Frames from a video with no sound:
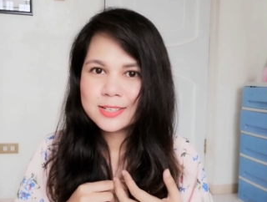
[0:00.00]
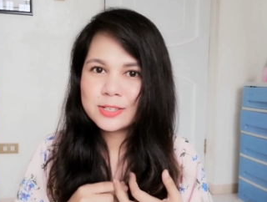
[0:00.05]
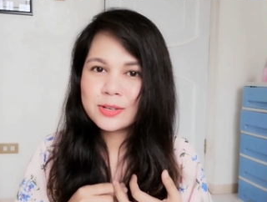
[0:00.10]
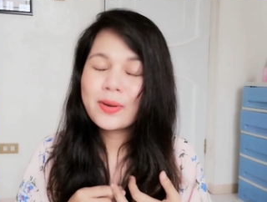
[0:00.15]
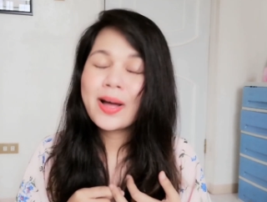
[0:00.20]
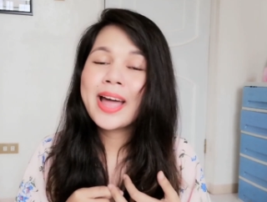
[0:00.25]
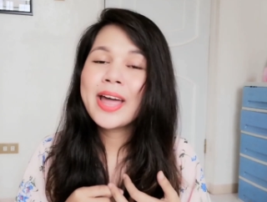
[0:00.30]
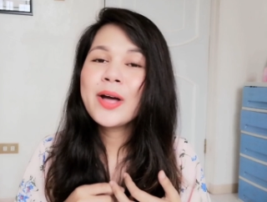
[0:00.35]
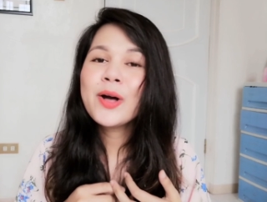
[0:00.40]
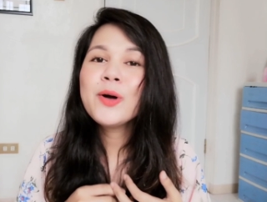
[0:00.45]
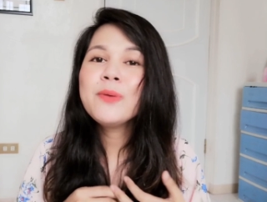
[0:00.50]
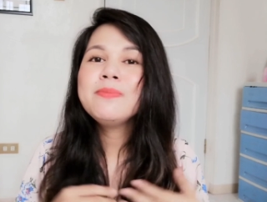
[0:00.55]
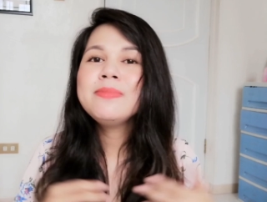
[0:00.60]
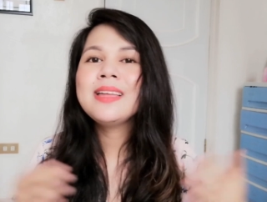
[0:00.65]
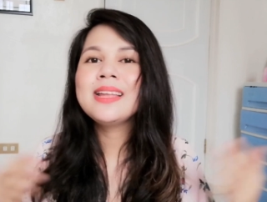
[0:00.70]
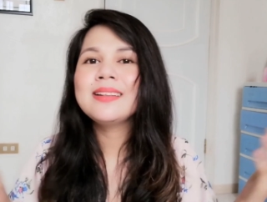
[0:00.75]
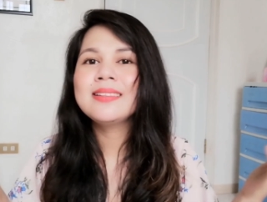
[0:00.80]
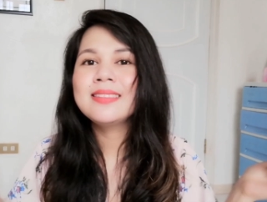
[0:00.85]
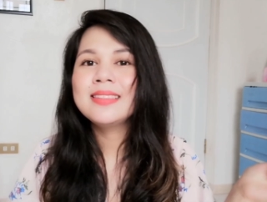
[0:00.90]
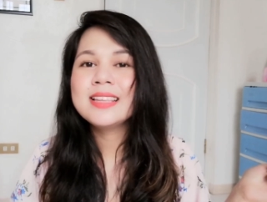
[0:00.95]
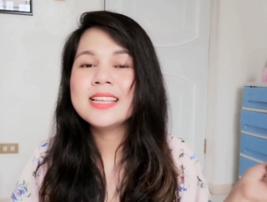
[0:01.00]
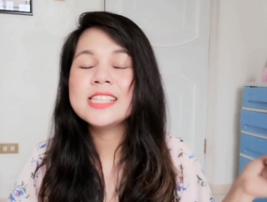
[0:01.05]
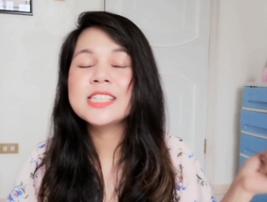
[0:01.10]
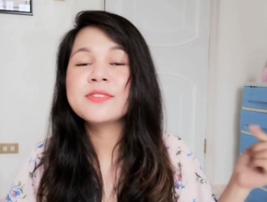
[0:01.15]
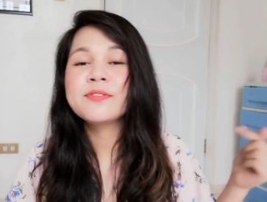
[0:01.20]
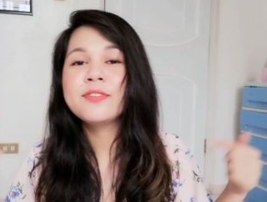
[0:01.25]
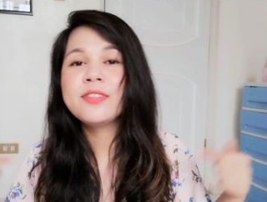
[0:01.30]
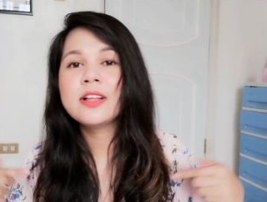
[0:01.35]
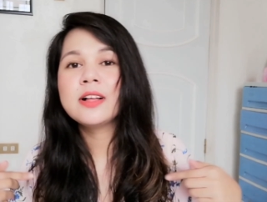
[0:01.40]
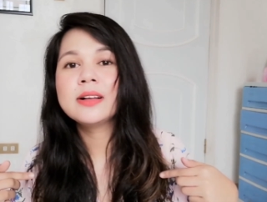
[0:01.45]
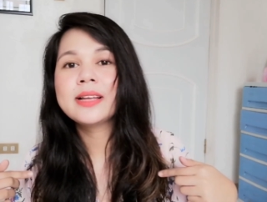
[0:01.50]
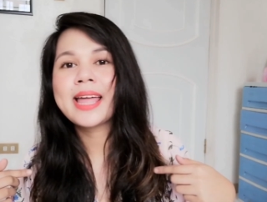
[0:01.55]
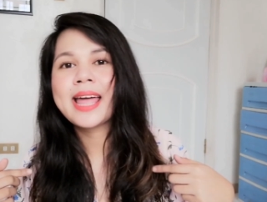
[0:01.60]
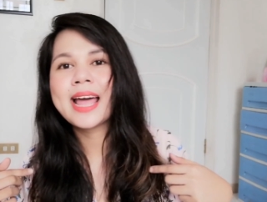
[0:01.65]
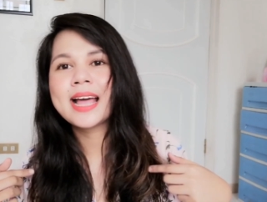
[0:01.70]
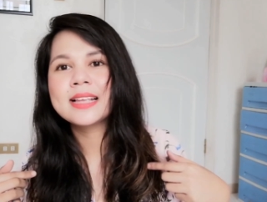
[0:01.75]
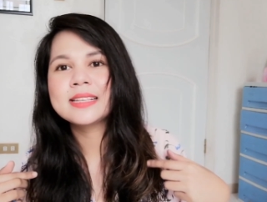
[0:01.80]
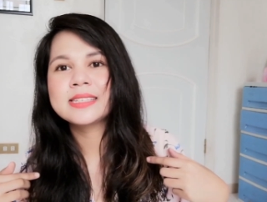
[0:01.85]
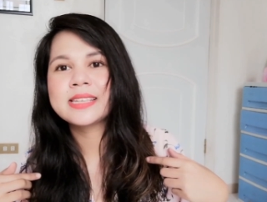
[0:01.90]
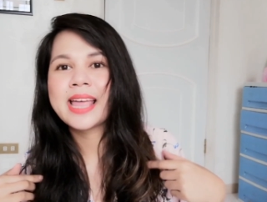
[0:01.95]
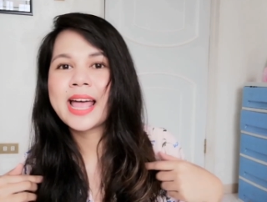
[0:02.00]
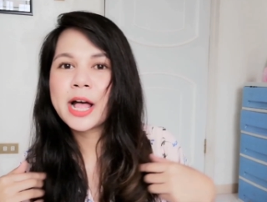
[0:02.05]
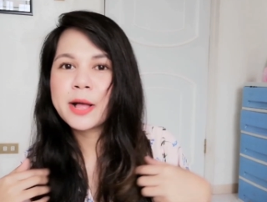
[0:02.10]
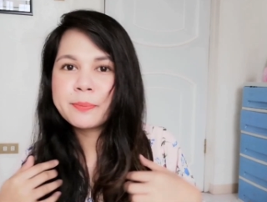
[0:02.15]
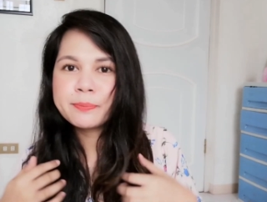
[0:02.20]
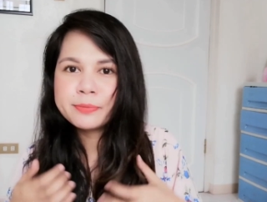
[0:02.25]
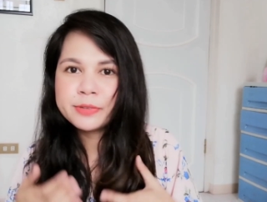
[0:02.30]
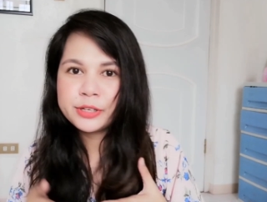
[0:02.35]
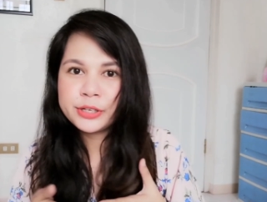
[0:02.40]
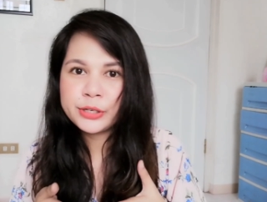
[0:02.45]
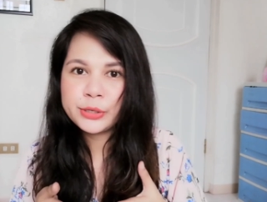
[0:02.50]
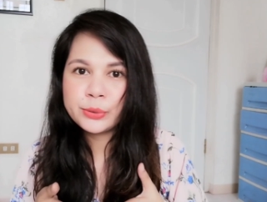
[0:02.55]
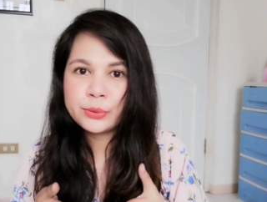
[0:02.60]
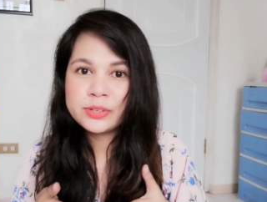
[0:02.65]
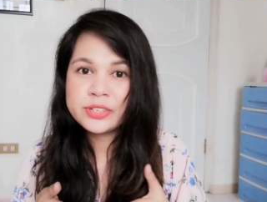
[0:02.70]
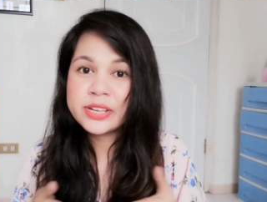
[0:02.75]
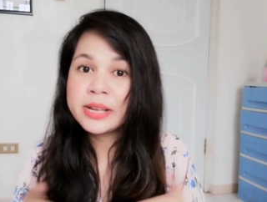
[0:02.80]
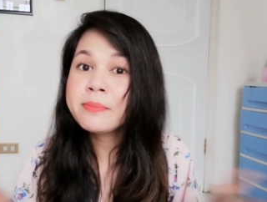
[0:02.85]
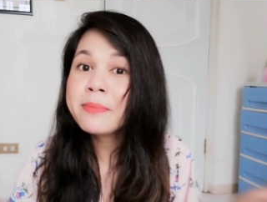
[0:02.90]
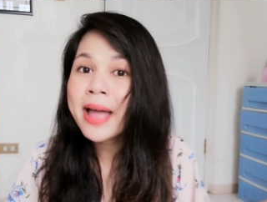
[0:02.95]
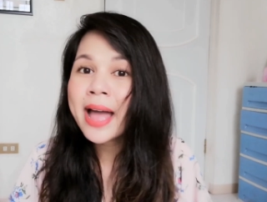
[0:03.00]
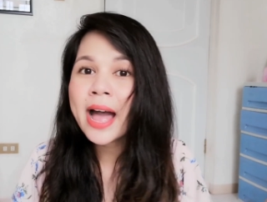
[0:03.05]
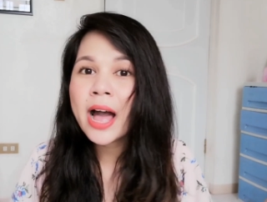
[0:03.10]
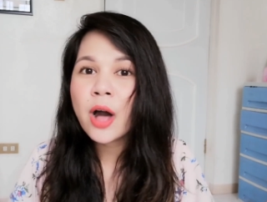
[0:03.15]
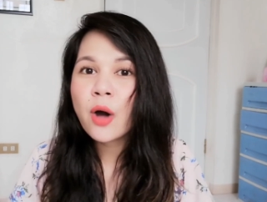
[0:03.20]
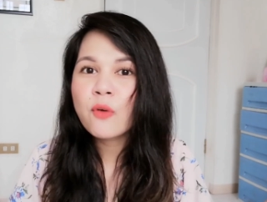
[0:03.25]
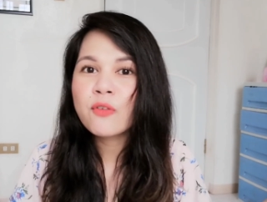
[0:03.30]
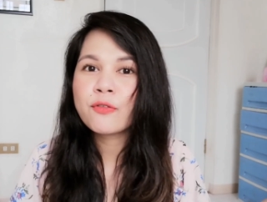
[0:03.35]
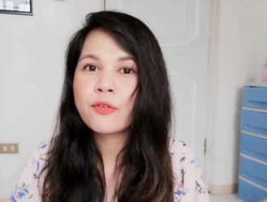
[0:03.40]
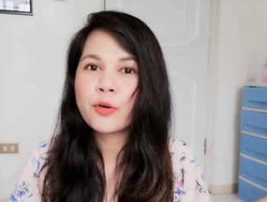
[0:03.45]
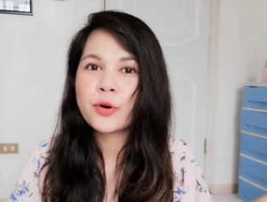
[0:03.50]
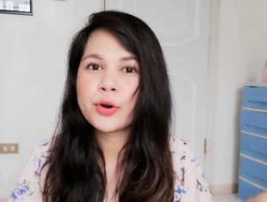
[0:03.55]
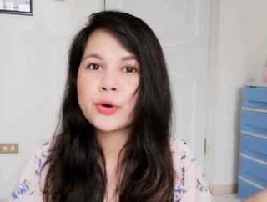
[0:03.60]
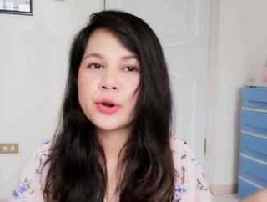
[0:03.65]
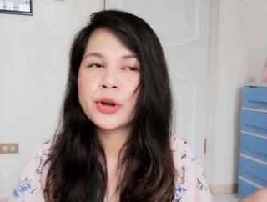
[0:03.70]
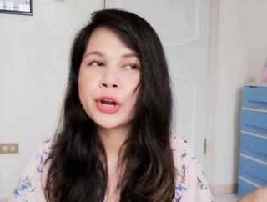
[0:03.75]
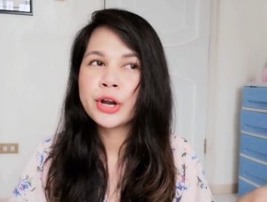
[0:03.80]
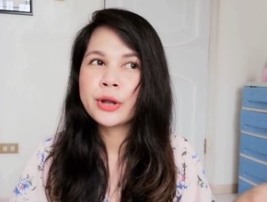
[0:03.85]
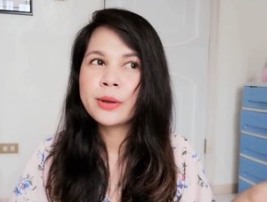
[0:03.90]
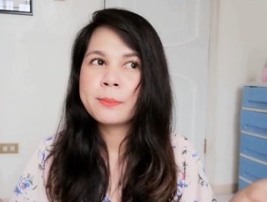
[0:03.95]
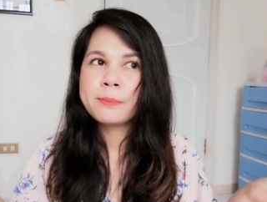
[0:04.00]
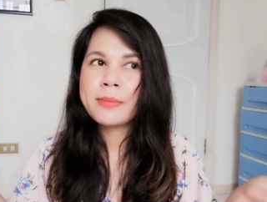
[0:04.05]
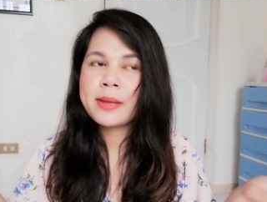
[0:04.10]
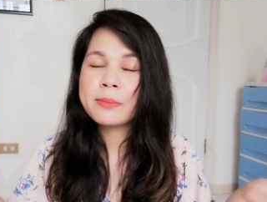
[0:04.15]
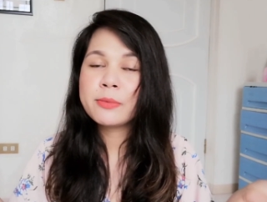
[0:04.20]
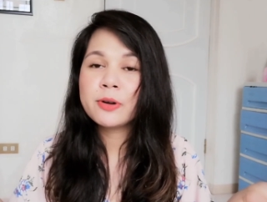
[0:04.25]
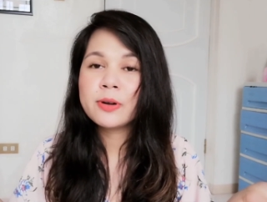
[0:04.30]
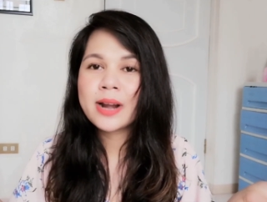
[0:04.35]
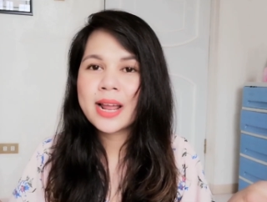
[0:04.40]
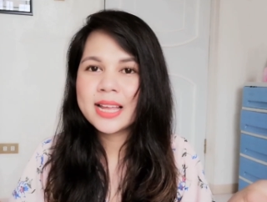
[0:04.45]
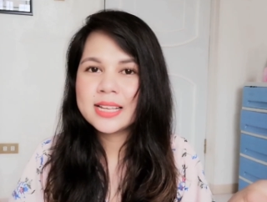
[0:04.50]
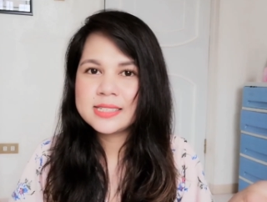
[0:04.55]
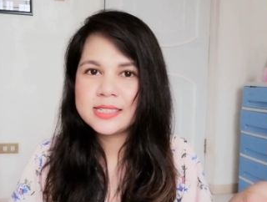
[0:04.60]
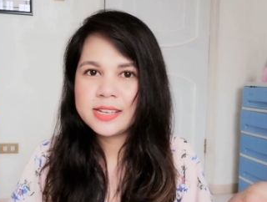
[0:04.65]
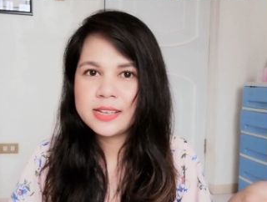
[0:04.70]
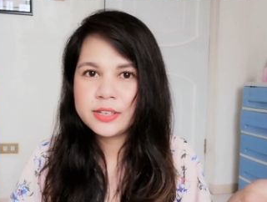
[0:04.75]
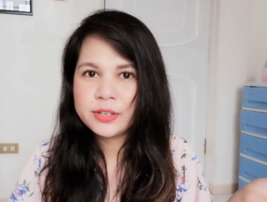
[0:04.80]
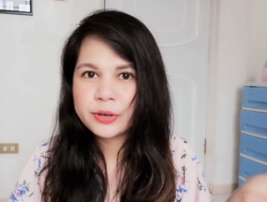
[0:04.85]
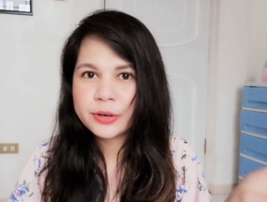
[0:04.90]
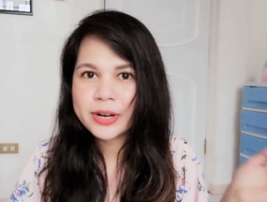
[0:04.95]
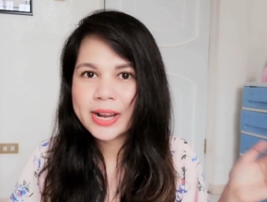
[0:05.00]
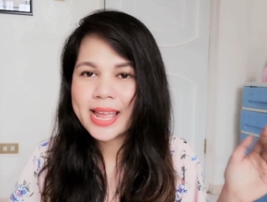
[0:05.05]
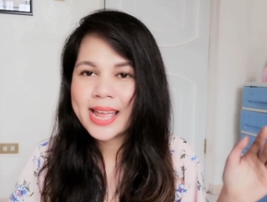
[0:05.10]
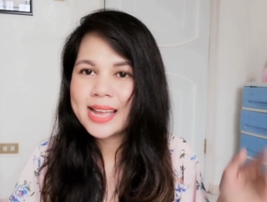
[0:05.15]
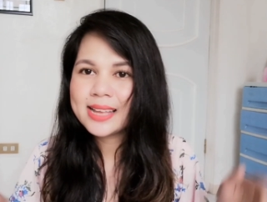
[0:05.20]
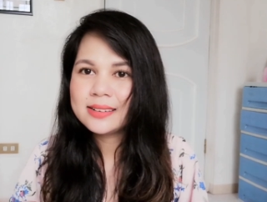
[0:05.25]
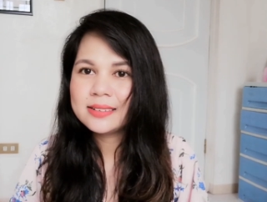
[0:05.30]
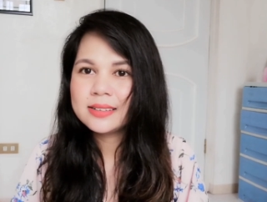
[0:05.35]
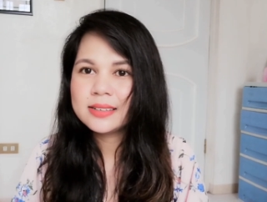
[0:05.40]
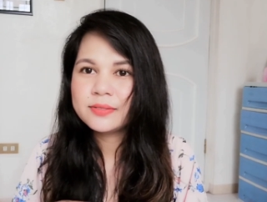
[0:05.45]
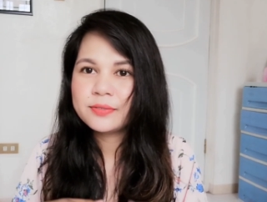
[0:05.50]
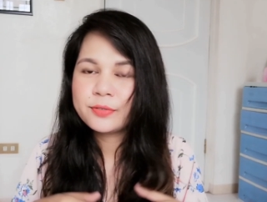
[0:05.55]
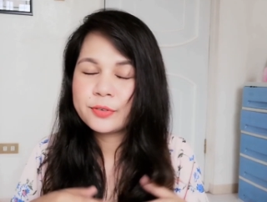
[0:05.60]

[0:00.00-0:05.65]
So I hope that this vlog has helped you somehow for memorizing your N,